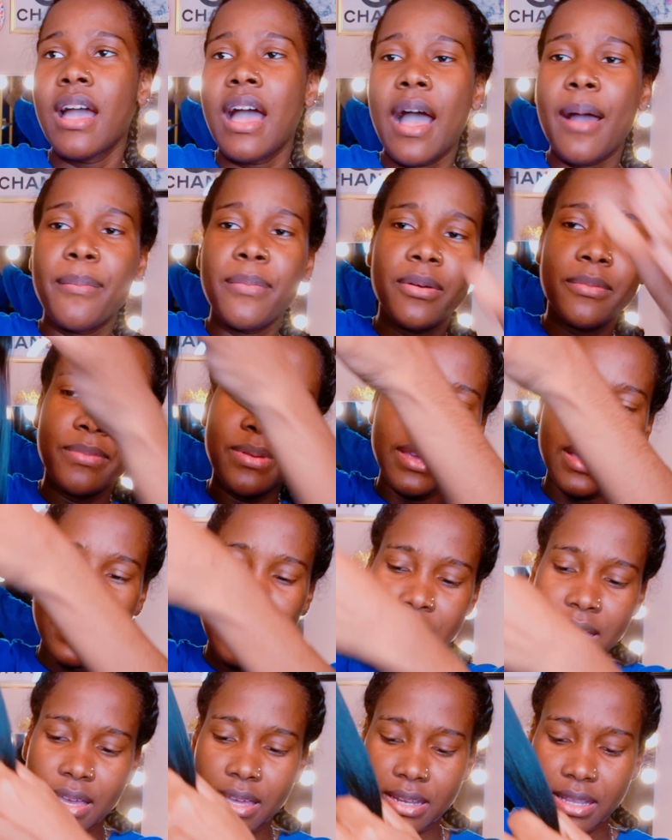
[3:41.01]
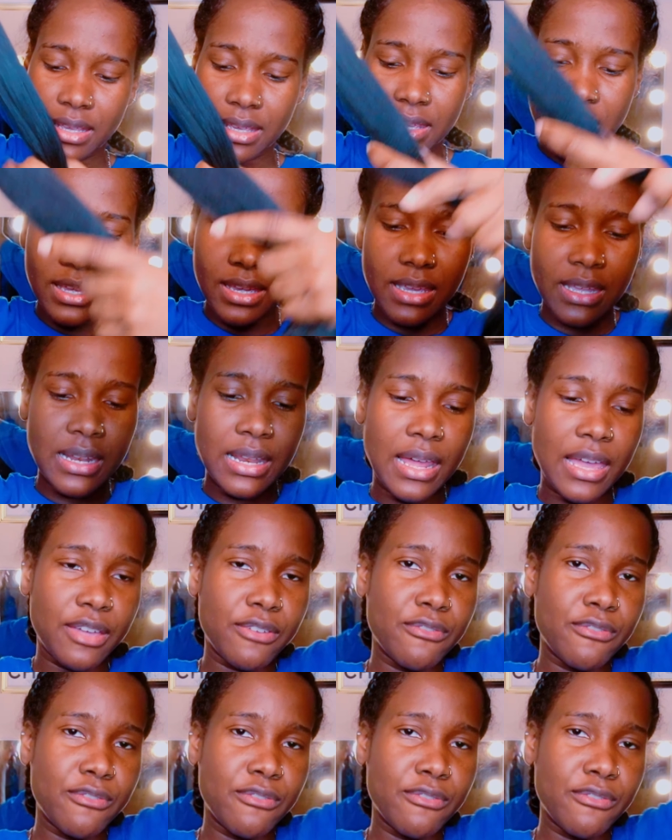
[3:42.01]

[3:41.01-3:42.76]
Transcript: I'm gonna be cutting it in like